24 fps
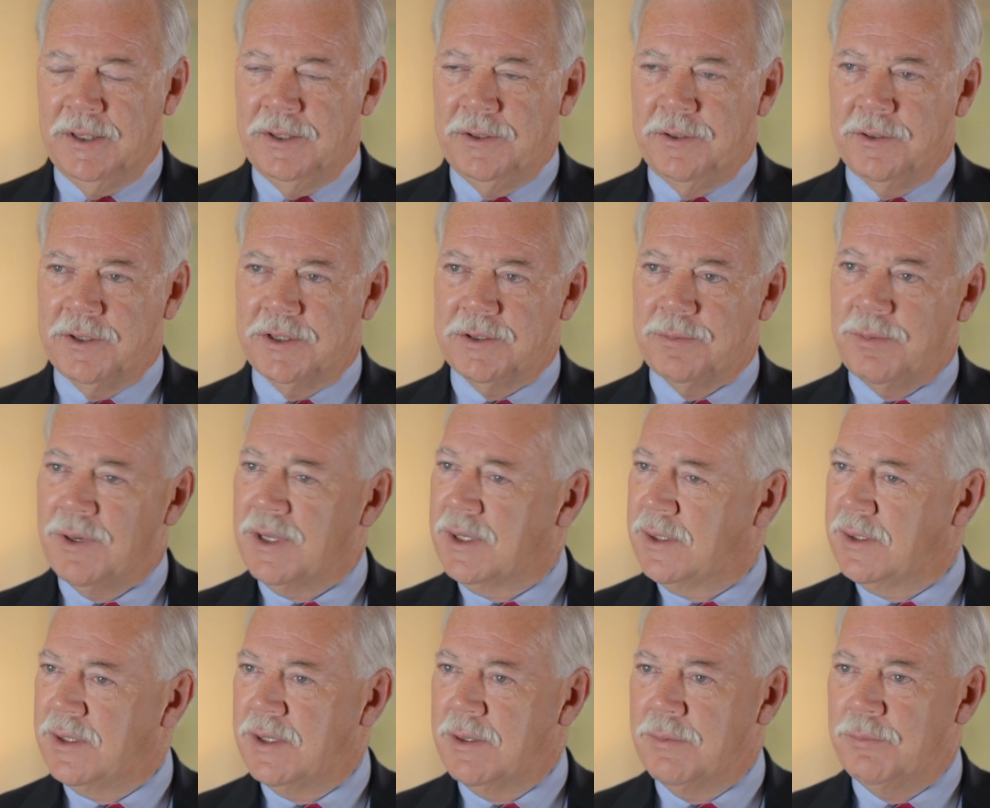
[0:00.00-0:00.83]
to
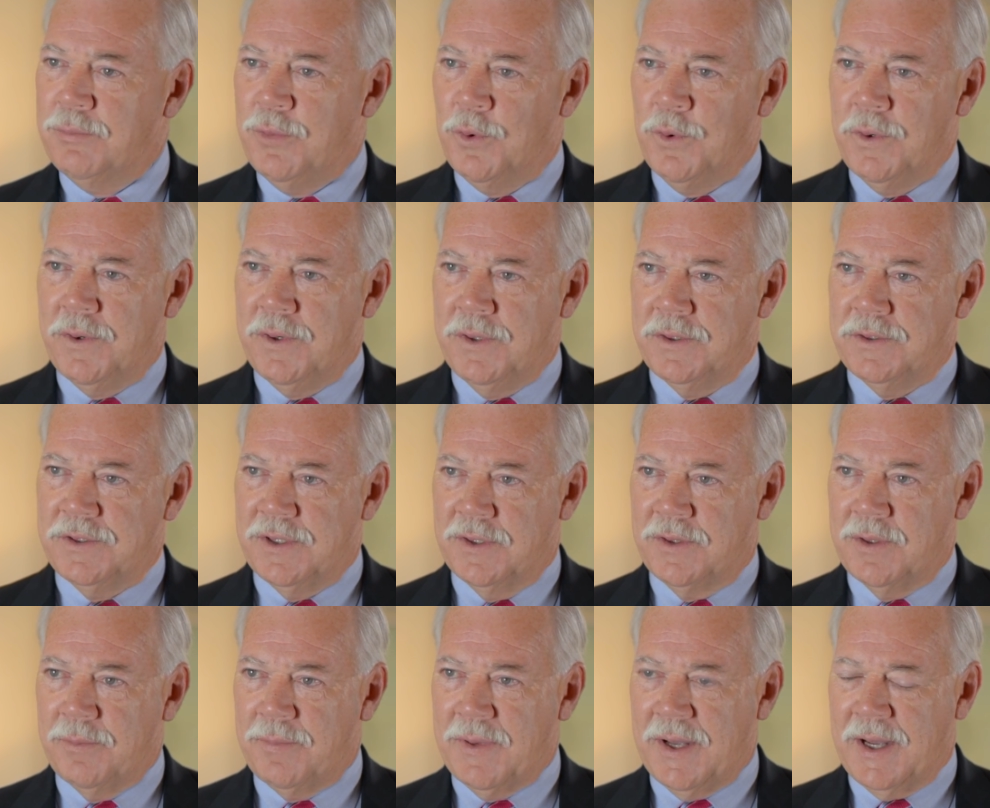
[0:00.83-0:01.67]
explain the importance
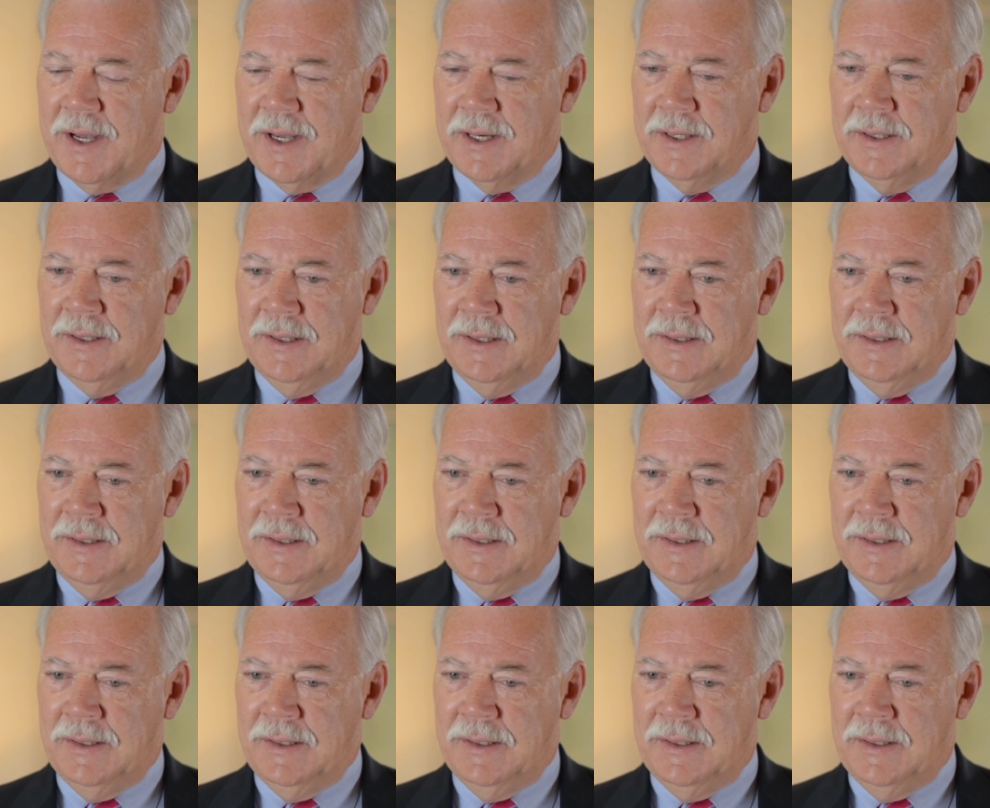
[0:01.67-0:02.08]
of the PAC.